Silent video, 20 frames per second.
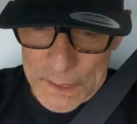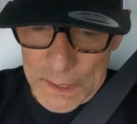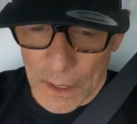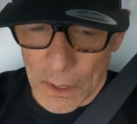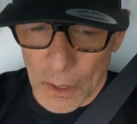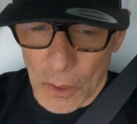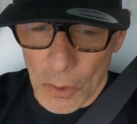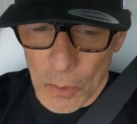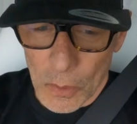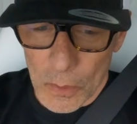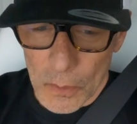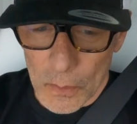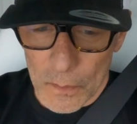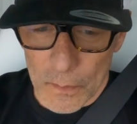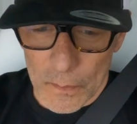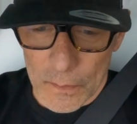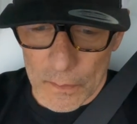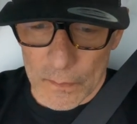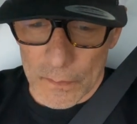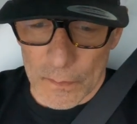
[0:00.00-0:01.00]
So,
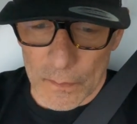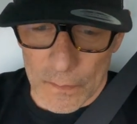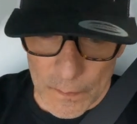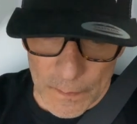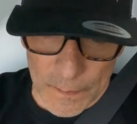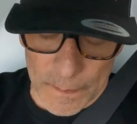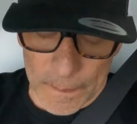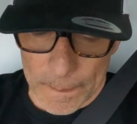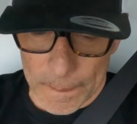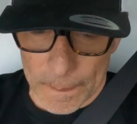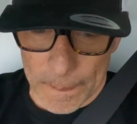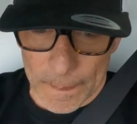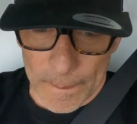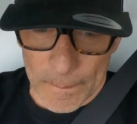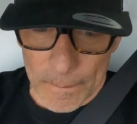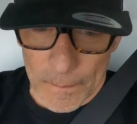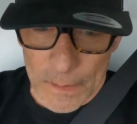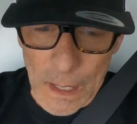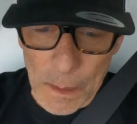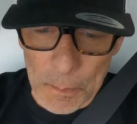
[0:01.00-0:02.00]

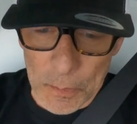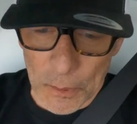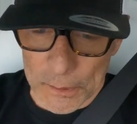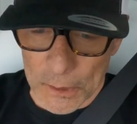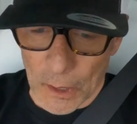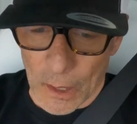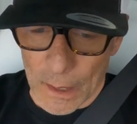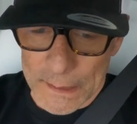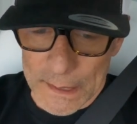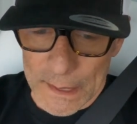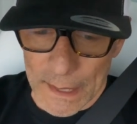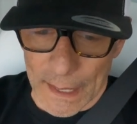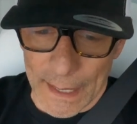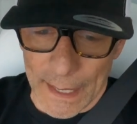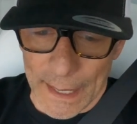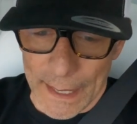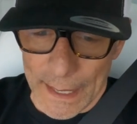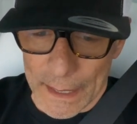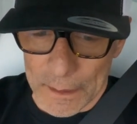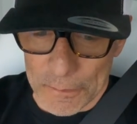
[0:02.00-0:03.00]
a couple thoughts I
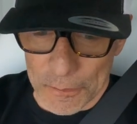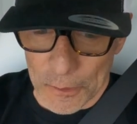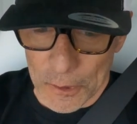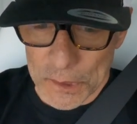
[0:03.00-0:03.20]
had.